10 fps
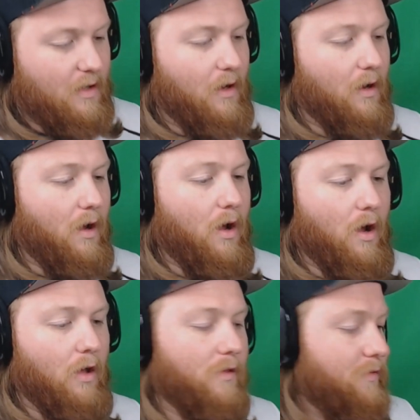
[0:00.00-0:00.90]

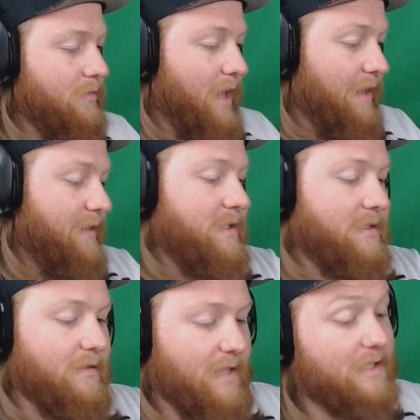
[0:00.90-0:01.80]
Oh, dude, now
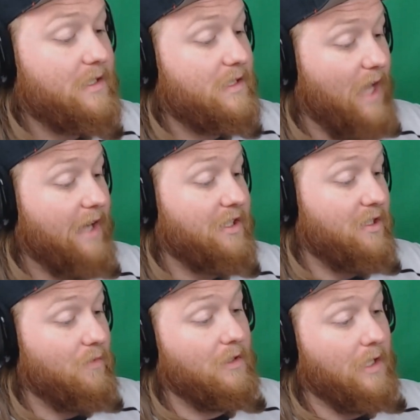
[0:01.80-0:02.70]
this is
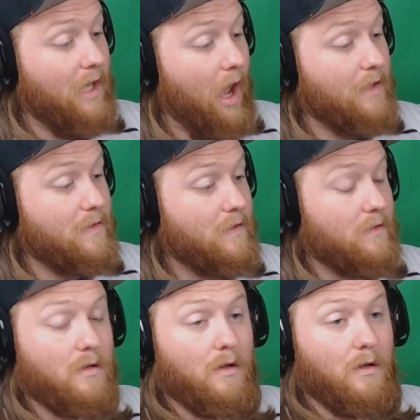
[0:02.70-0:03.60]
actually really nice.
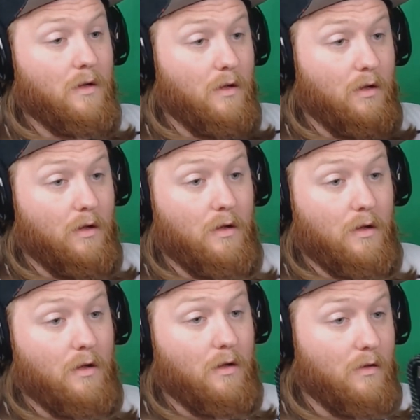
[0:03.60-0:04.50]

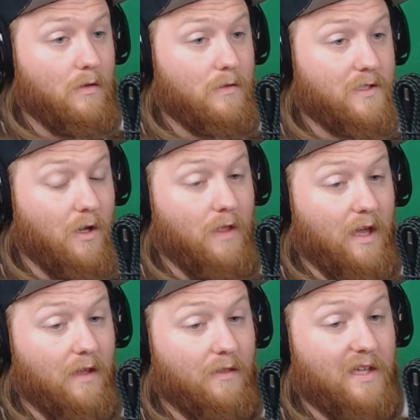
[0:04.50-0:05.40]
So
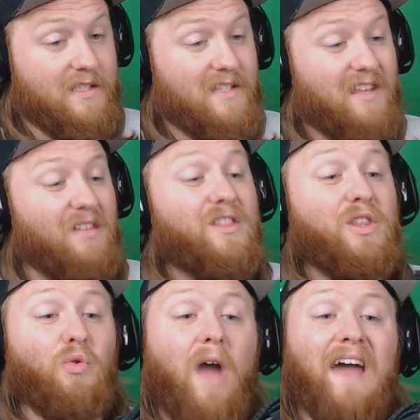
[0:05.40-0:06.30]
this is a
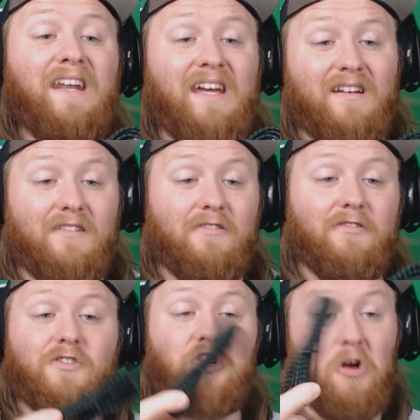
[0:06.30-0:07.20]
threaded
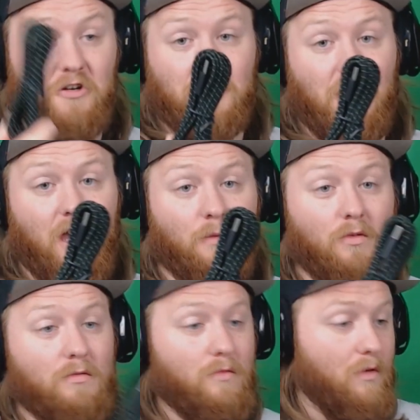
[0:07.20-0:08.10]
charging cable.
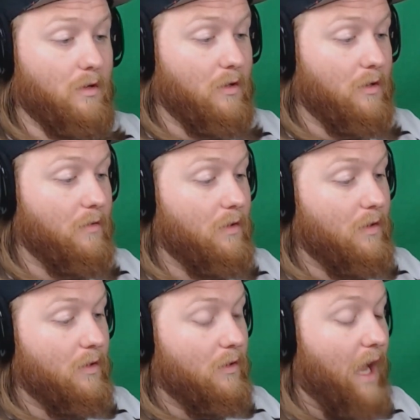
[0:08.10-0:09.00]

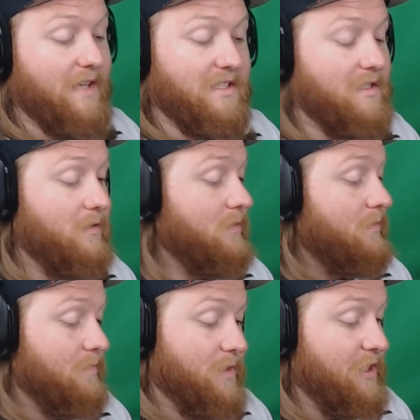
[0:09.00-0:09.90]
I
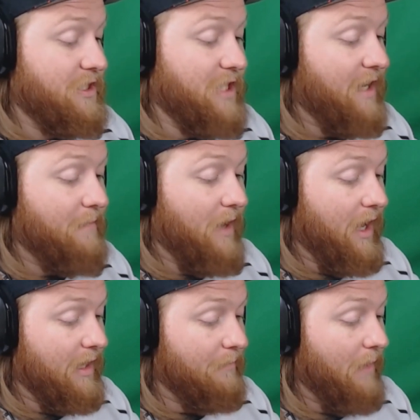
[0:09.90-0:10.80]
still just shake my
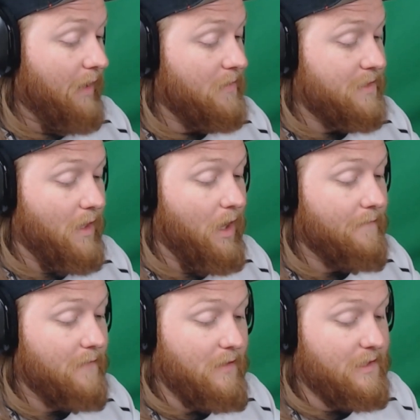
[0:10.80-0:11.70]
head at
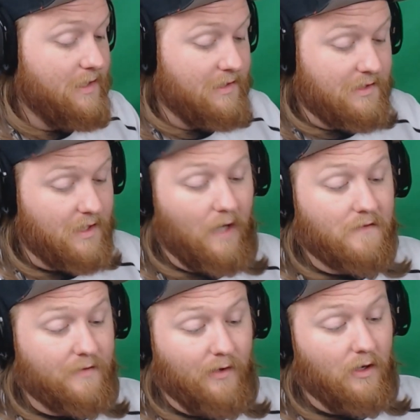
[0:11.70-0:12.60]
Microsoft. This isn't
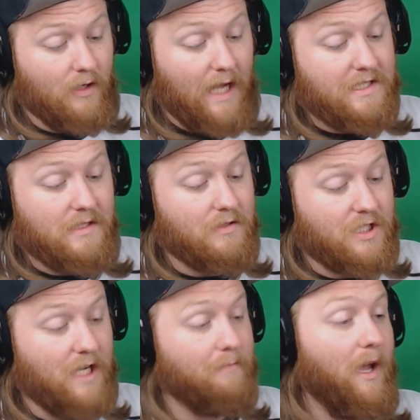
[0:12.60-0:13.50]
Scuf's fault. I still
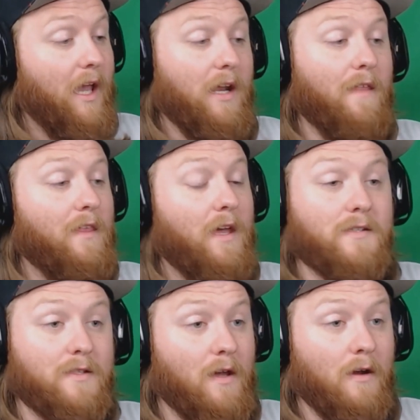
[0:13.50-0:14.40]
shake my head at
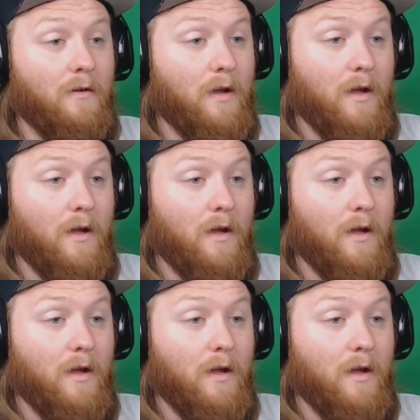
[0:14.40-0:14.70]
this though.